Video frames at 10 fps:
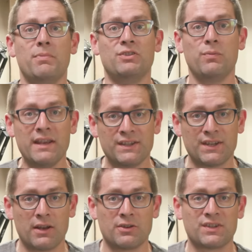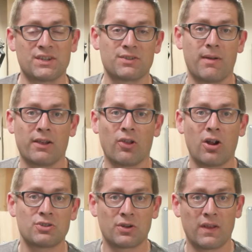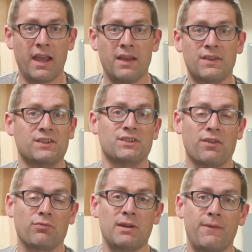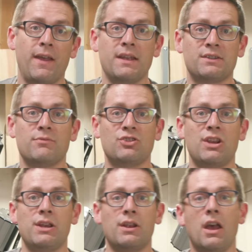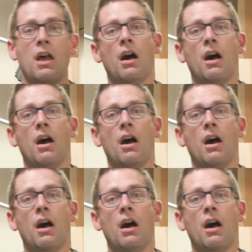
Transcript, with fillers: between centers. This is my larger lathe. This is a three phase machine.